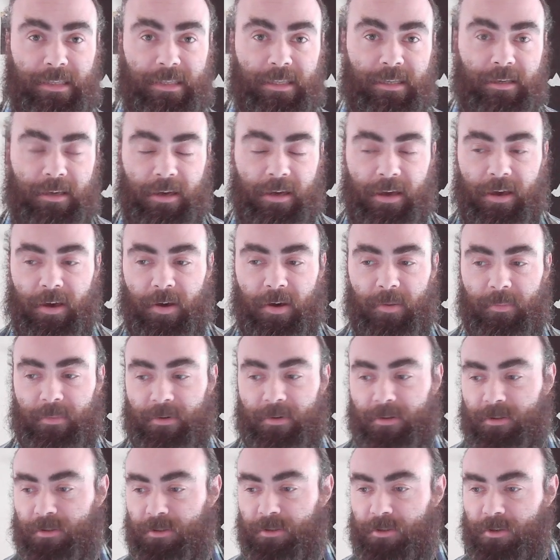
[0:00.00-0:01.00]
I.
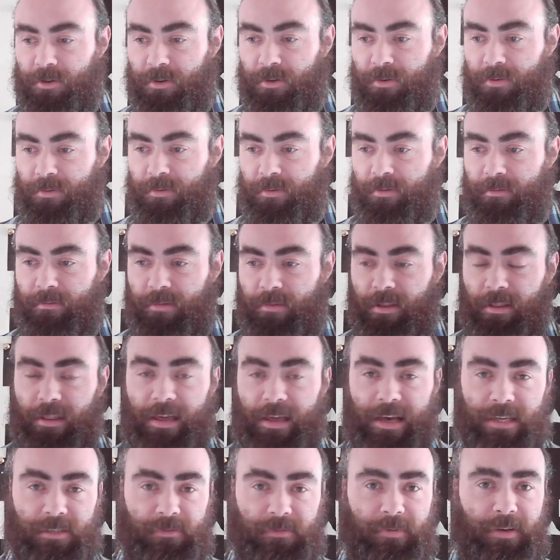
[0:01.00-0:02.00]
So the
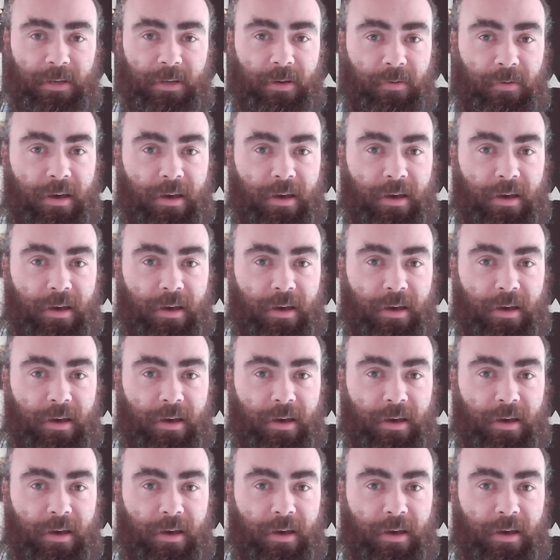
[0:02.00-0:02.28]
last video